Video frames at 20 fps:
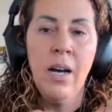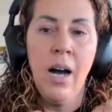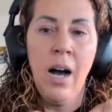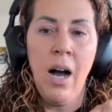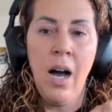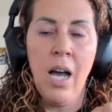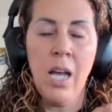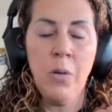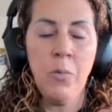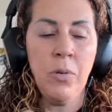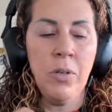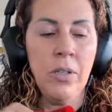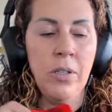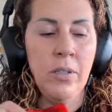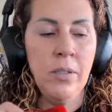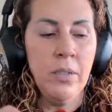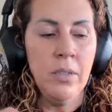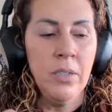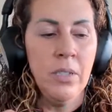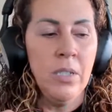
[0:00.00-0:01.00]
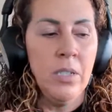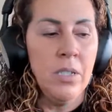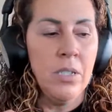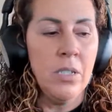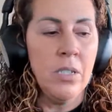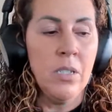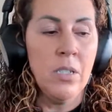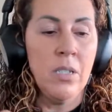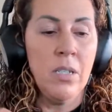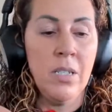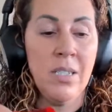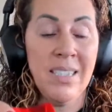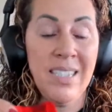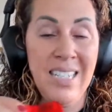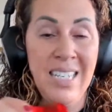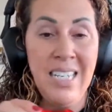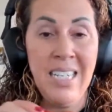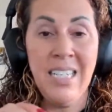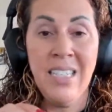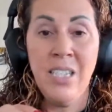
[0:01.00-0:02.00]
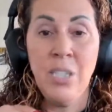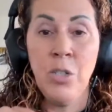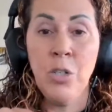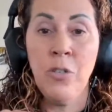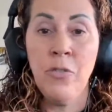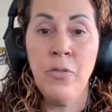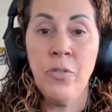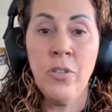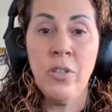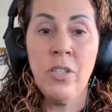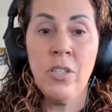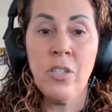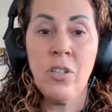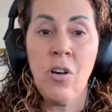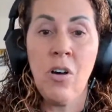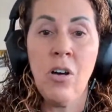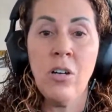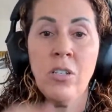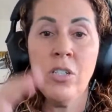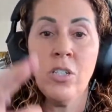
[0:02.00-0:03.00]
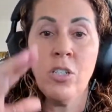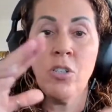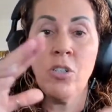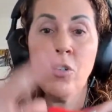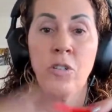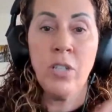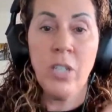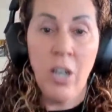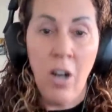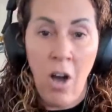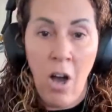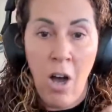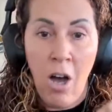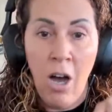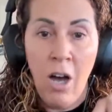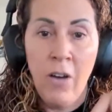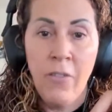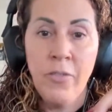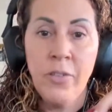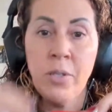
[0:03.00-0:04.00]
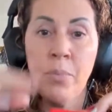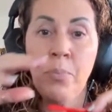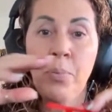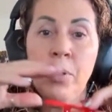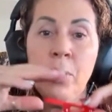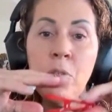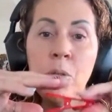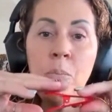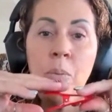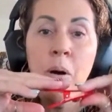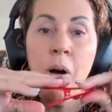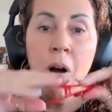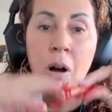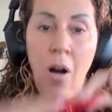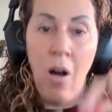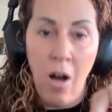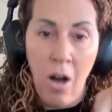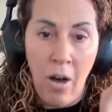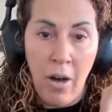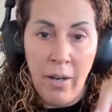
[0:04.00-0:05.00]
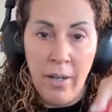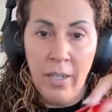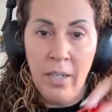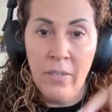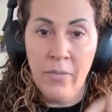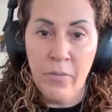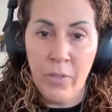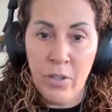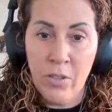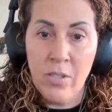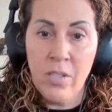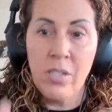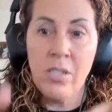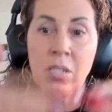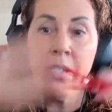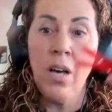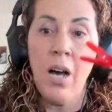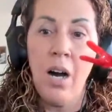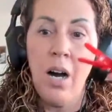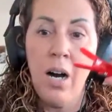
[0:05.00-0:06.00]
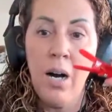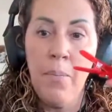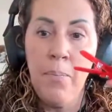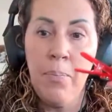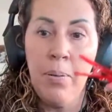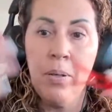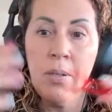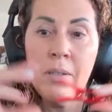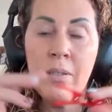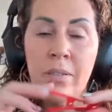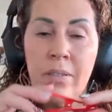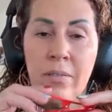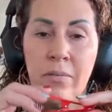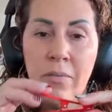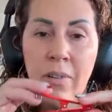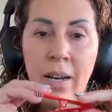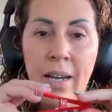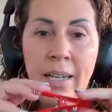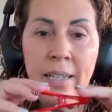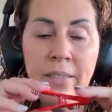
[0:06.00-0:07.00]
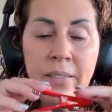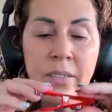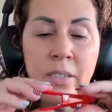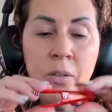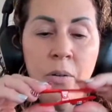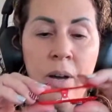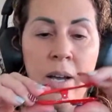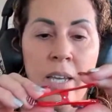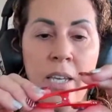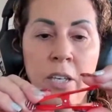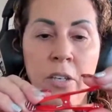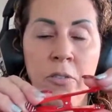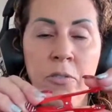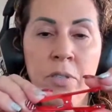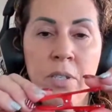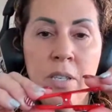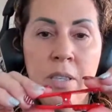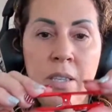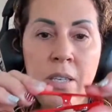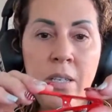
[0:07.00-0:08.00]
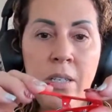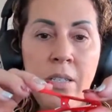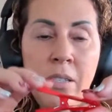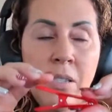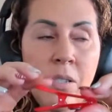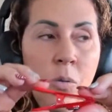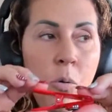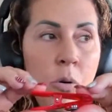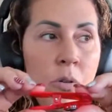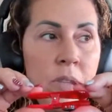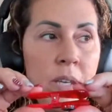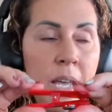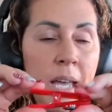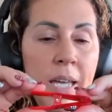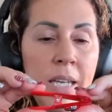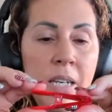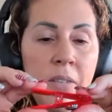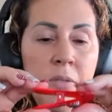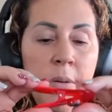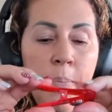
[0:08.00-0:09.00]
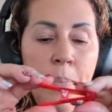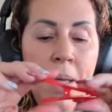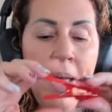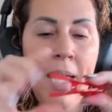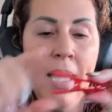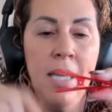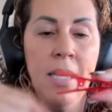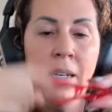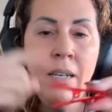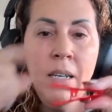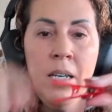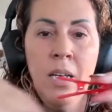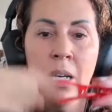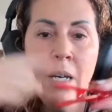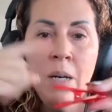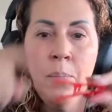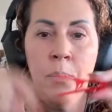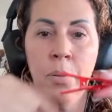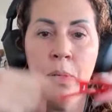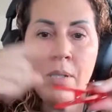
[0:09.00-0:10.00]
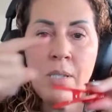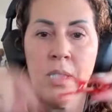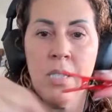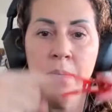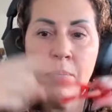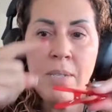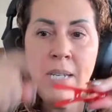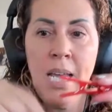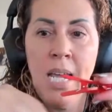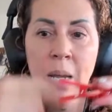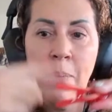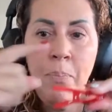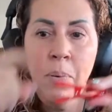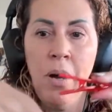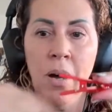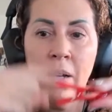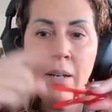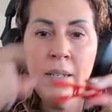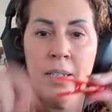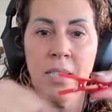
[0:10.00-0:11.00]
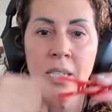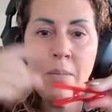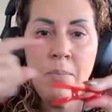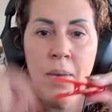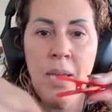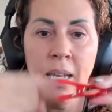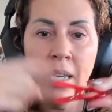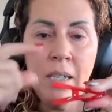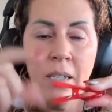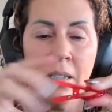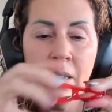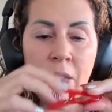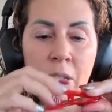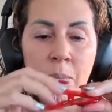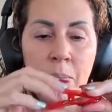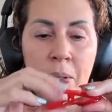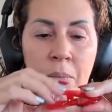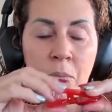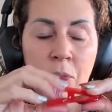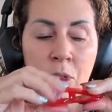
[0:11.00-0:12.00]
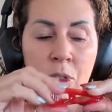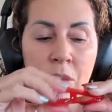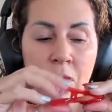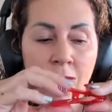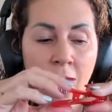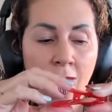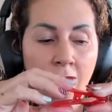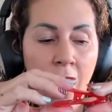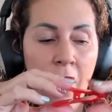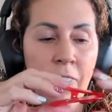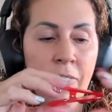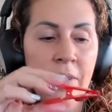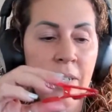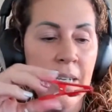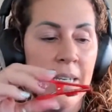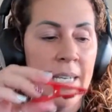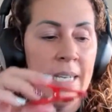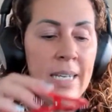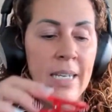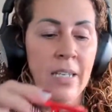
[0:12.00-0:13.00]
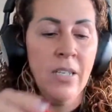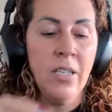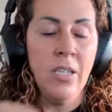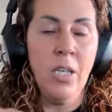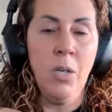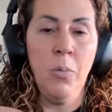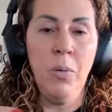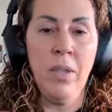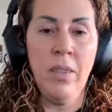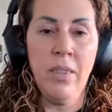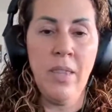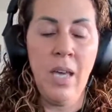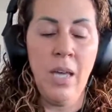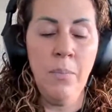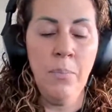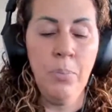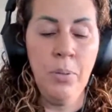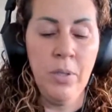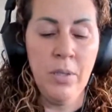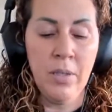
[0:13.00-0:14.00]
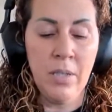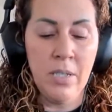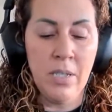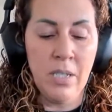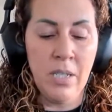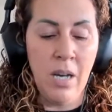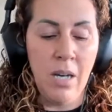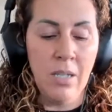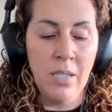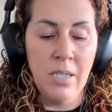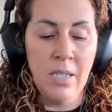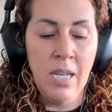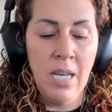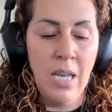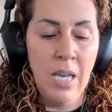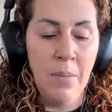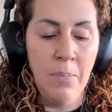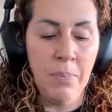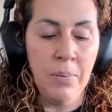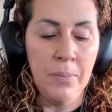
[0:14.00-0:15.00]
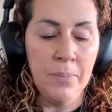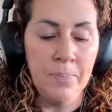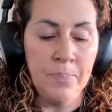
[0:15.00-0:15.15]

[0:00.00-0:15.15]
it's easier for the dog to turn it off, to put their paw on it versus up. Right? So I used this or the end of a pen, put some tape on it to make it a little bit more soft. You would then put the duct tape